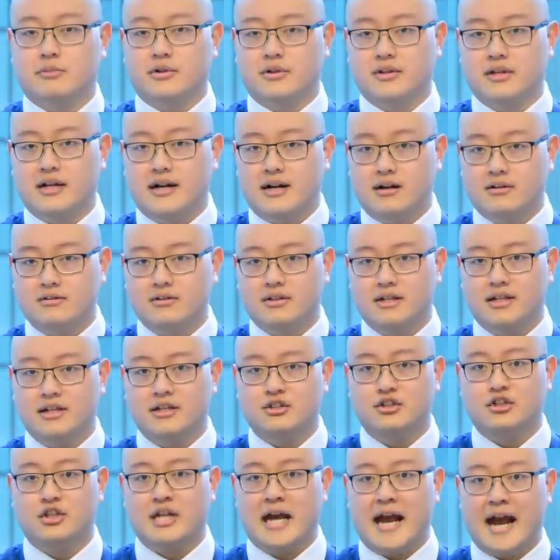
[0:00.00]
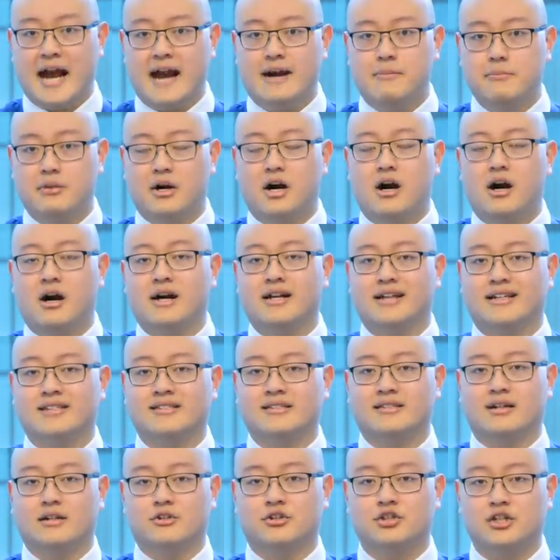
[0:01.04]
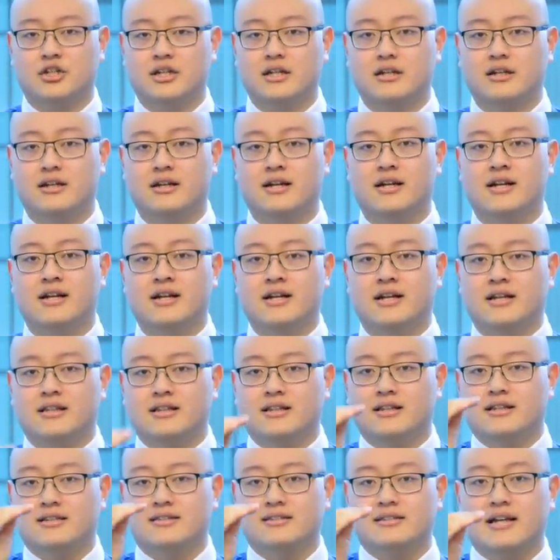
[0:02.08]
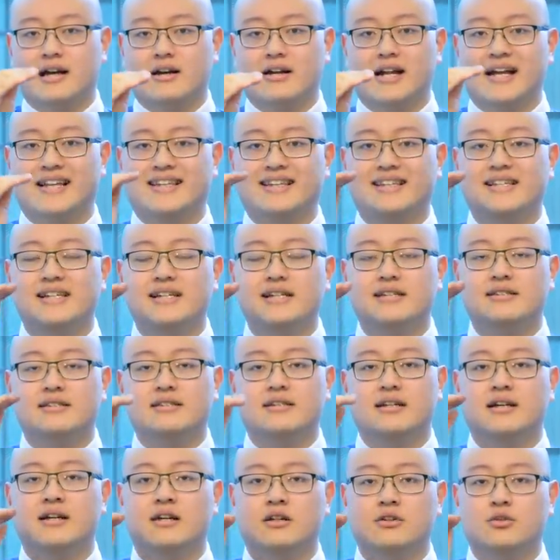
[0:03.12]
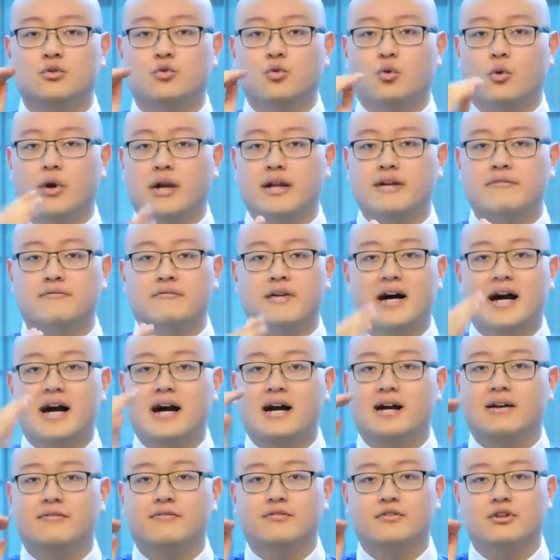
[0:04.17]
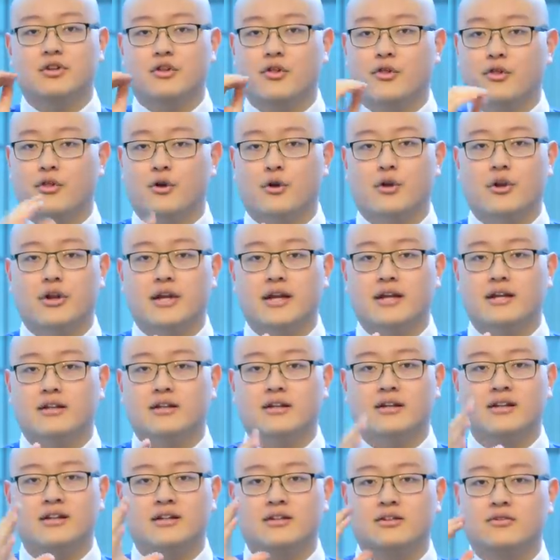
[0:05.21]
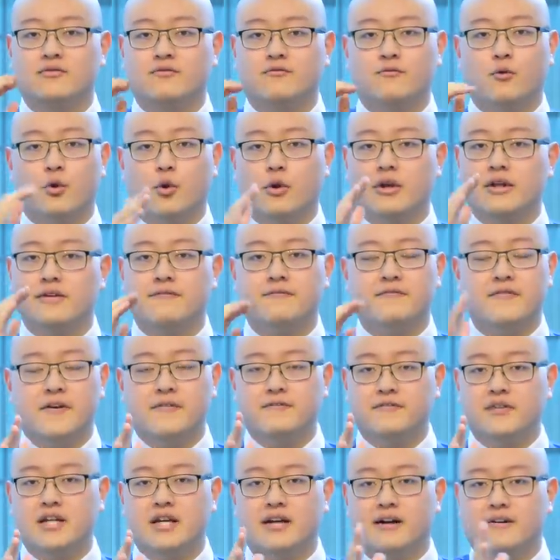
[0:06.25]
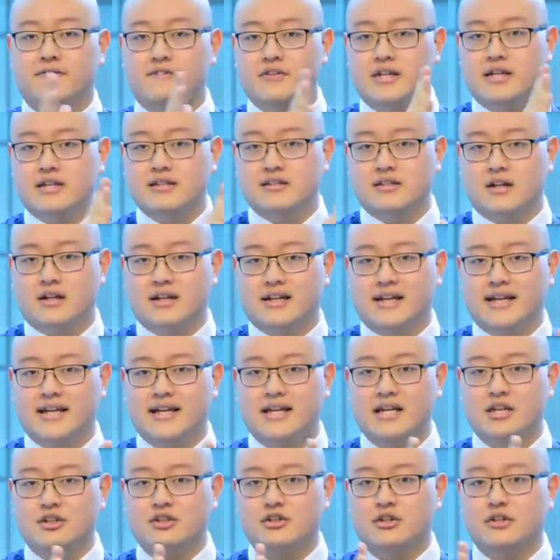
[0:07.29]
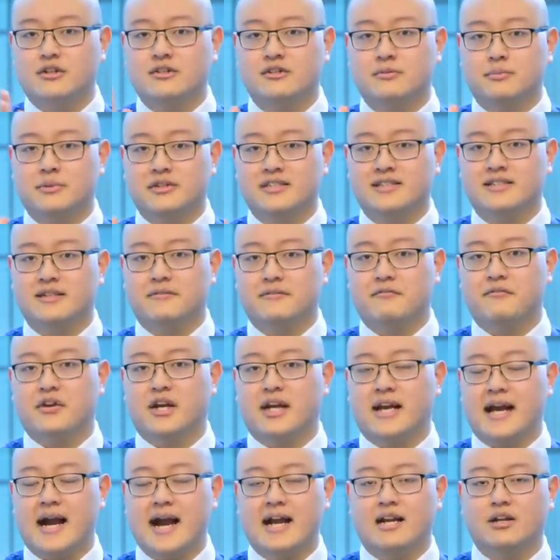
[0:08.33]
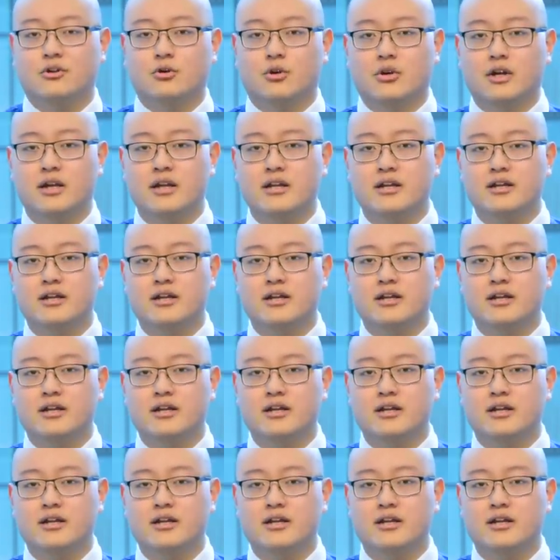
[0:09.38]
build it out, each tab on Excel sheet, list out at least twenty-five to thirty, forty, fifty of these on each specific category.